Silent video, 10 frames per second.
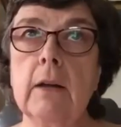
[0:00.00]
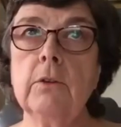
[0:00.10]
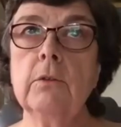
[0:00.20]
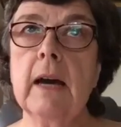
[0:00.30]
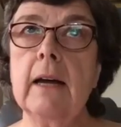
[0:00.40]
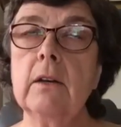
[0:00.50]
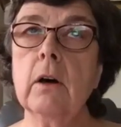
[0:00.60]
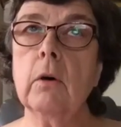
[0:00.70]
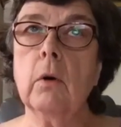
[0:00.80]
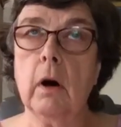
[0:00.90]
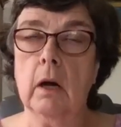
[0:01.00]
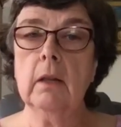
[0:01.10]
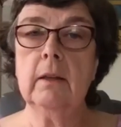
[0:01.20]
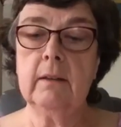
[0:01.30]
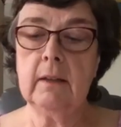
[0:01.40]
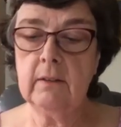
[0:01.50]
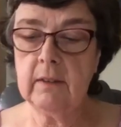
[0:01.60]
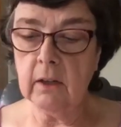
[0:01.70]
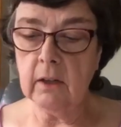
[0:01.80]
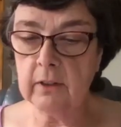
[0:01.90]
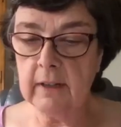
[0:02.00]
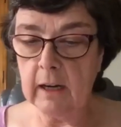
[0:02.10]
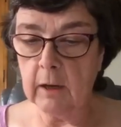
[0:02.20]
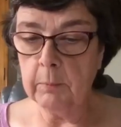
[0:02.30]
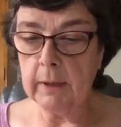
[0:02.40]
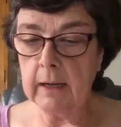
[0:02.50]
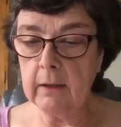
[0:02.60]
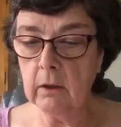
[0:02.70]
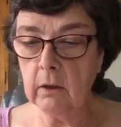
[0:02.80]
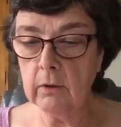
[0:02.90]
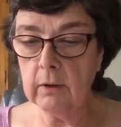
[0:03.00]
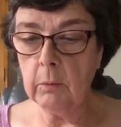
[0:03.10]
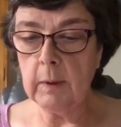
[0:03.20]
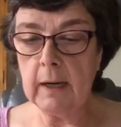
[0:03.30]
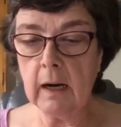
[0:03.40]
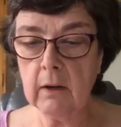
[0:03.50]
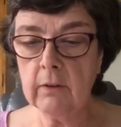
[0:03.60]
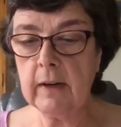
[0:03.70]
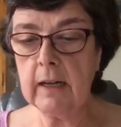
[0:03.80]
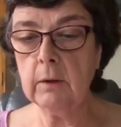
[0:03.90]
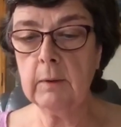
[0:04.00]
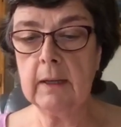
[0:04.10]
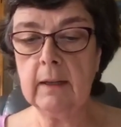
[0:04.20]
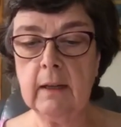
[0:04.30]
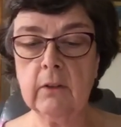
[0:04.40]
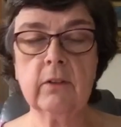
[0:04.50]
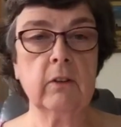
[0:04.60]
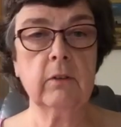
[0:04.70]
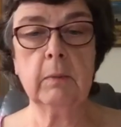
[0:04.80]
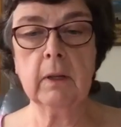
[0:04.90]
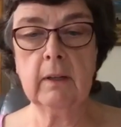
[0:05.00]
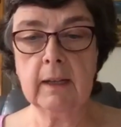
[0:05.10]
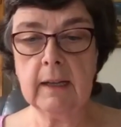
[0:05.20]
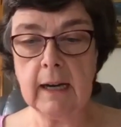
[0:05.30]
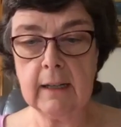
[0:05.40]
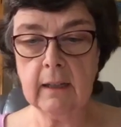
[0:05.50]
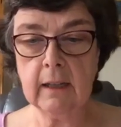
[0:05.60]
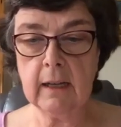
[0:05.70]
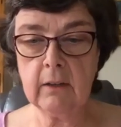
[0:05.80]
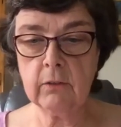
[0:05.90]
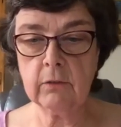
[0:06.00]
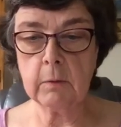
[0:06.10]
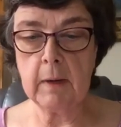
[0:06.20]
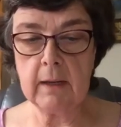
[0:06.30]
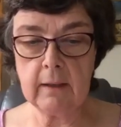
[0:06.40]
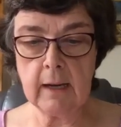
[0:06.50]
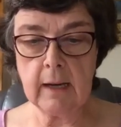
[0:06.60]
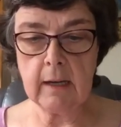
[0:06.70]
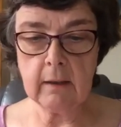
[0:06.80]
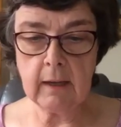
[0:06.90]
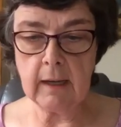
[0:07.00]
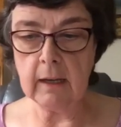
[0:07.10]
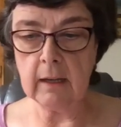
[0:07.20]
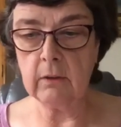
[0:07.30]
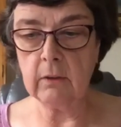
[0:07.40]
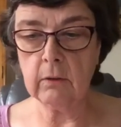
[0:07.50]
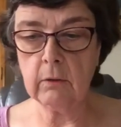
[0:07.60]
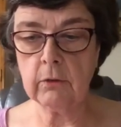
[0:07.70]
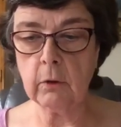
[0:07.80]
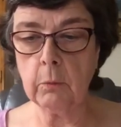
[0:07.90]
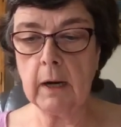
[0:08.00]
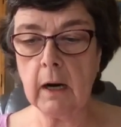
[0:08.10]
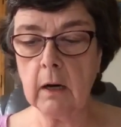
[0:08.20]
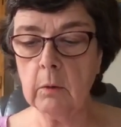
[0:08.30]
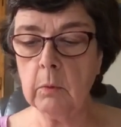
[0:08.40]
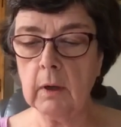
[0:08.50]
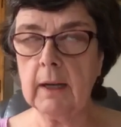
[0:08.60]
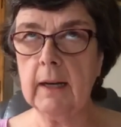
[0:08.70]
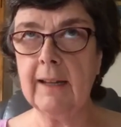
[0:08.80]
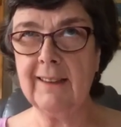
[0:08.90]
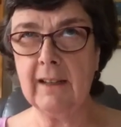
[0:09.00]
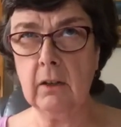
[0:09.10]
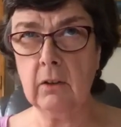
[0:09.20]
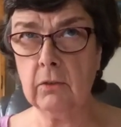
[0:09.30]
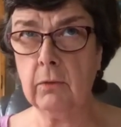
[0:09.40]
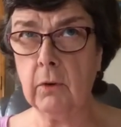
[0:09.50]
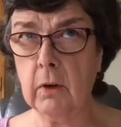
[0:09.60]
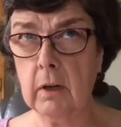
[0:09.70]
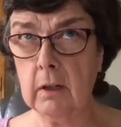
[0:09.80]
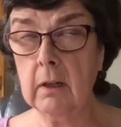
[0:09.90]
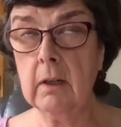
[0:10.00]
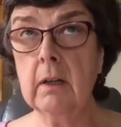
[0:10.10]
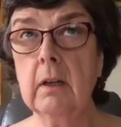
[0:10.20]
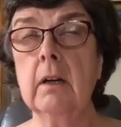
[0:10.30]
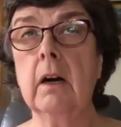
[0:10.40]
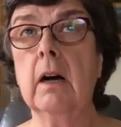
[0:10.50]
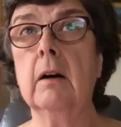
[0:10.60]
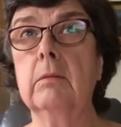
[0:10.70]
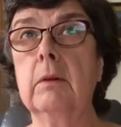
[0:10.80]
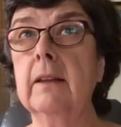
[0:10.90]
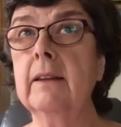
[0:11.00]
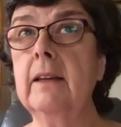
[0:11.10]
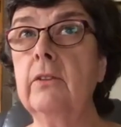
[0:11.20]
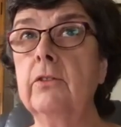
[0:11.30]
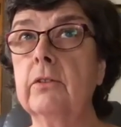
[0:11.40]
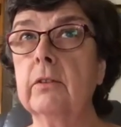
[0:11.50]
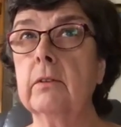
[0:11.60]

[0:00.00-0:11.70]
do not know all of the details in that, but I know that we are following the accessibility guidelines from ADA. And so we are working on things for at least,